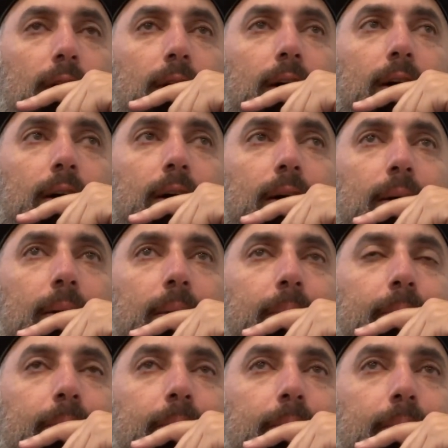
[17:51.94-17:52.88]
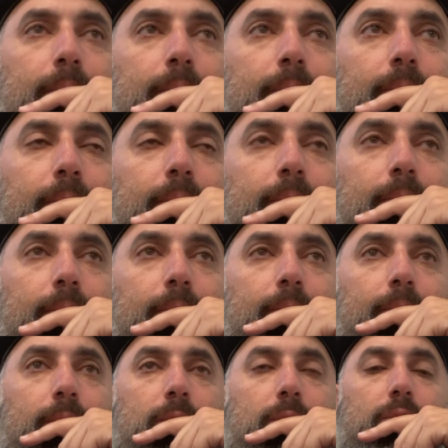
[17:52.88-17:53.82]
on.
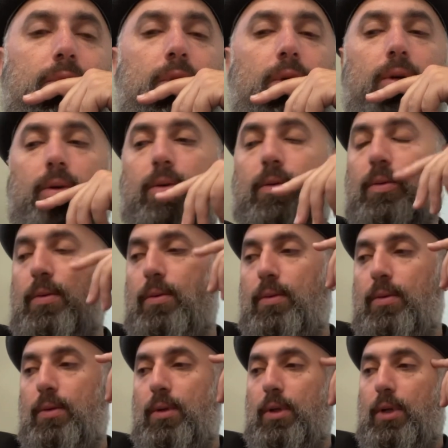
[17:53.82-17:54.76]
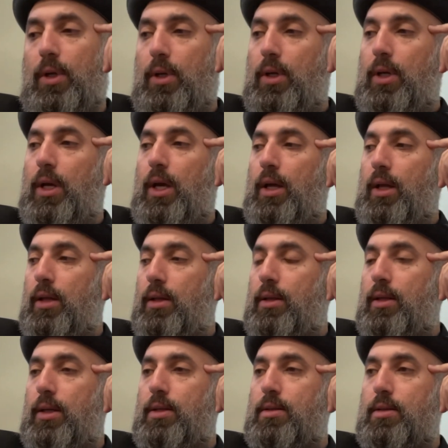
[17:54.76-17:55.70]
So yeah,
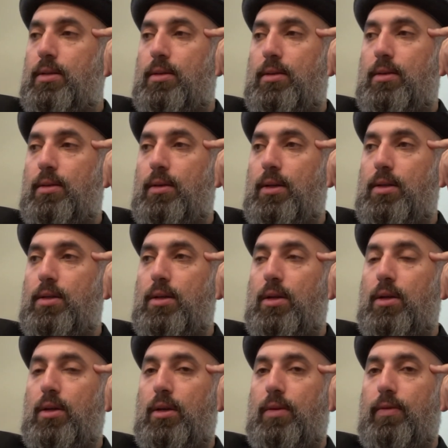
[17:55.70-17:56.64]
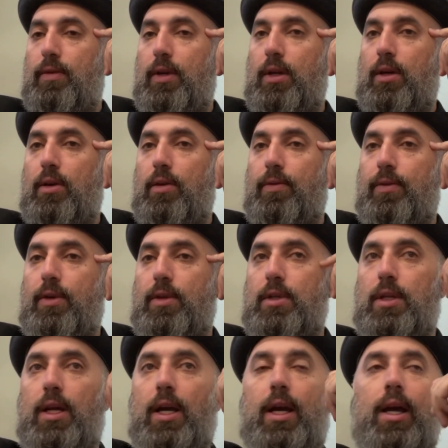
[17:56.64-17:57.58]
that's a good video for
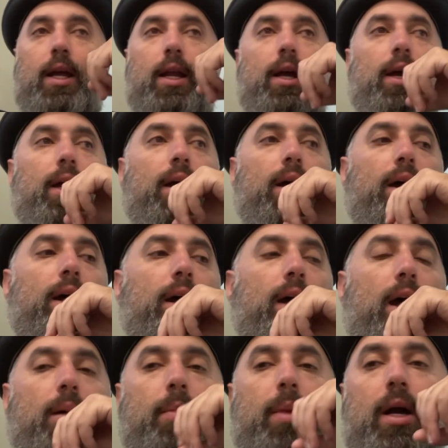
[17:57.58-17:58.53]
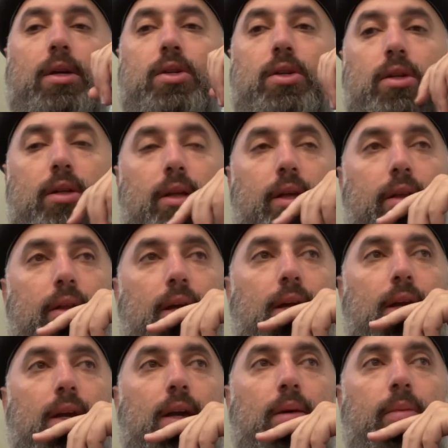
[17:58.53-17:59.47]
today. I'm actually
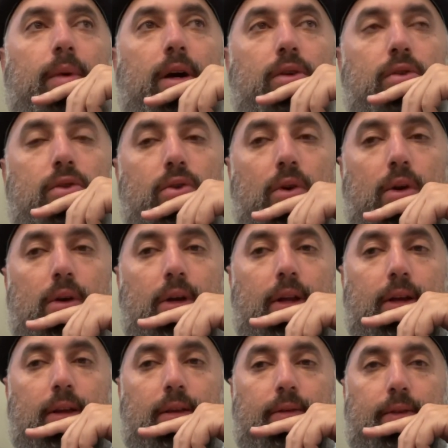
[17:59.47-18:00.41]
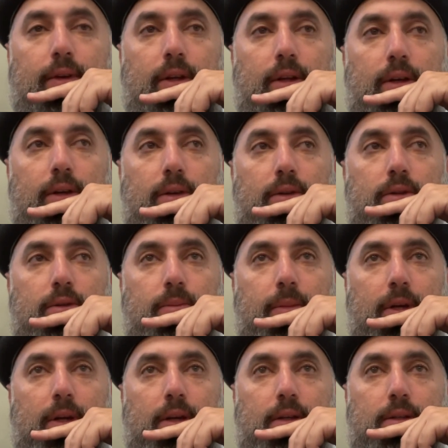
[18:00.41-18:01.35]
thinking about shortening the videos
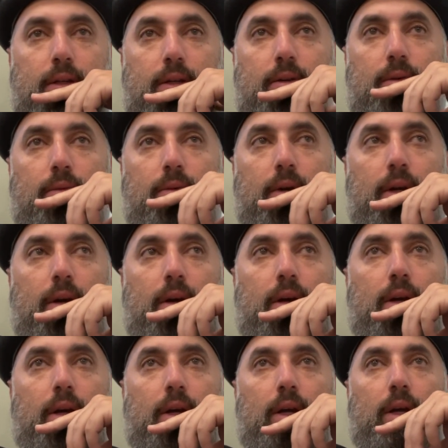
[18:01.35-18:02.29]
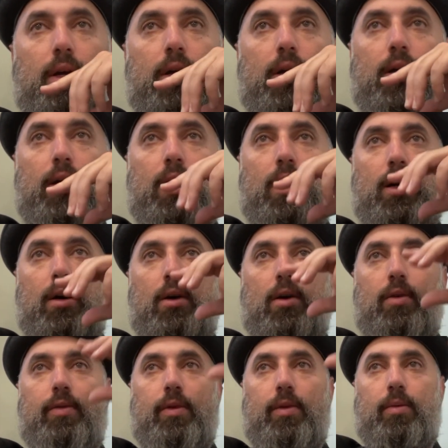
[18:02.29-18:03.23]
because I don't want to
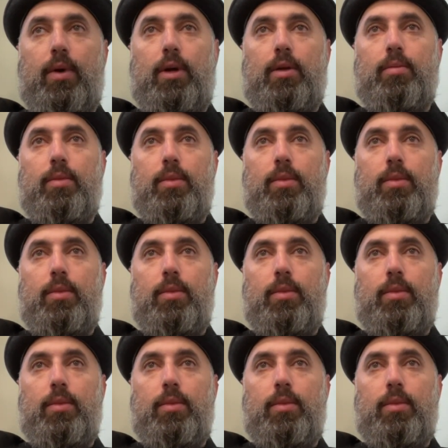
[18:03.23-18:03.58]
overwhelm